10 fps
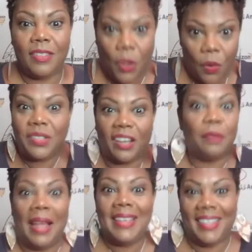Those
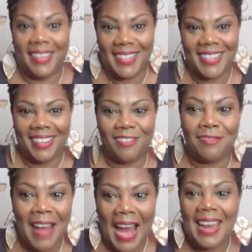are the places
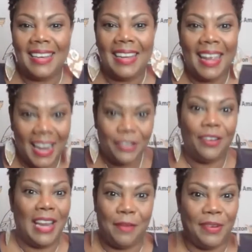right in
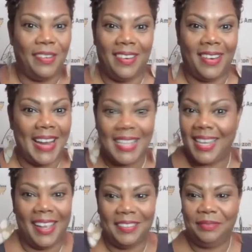your neighborhood.
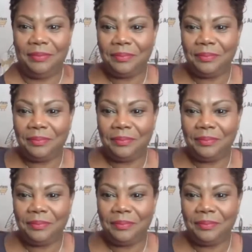That's it.